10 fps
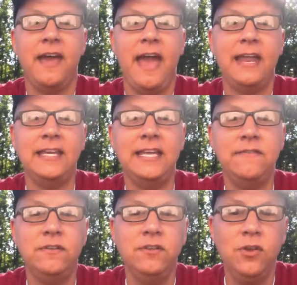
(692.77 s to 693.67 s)
And
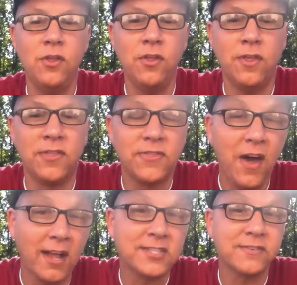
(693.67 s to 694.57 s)
even the
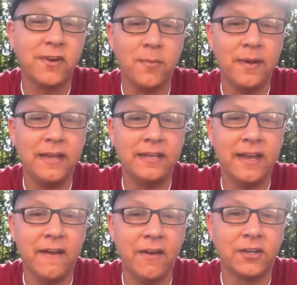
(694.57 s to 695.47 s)
thoughts of our main
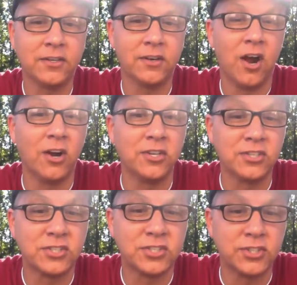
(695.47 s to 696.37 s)
character are
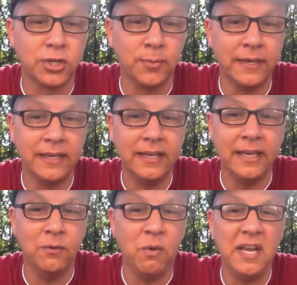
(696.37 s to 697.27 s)
disturbing
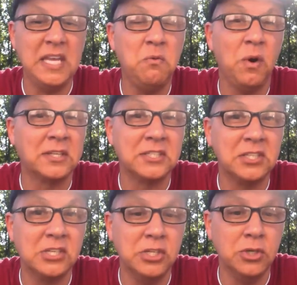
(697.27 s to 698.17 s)
and what he wants
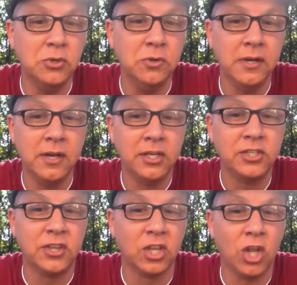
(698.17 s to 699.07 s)
to do
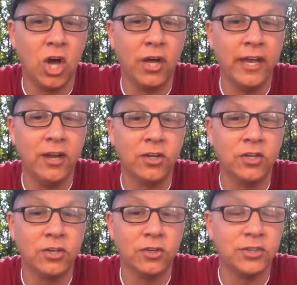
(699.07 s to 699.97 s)
to the long haired
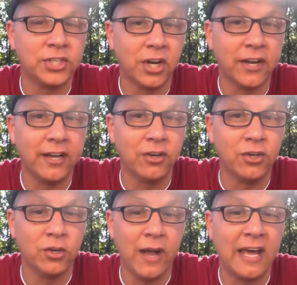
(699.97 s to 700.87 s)
girl, the dark haired
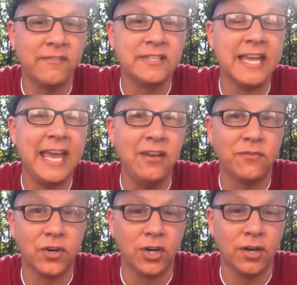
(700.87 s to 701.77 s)
girl, out of his hate
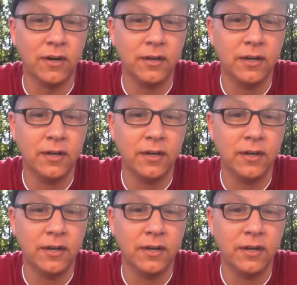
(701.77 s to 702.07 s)
for her.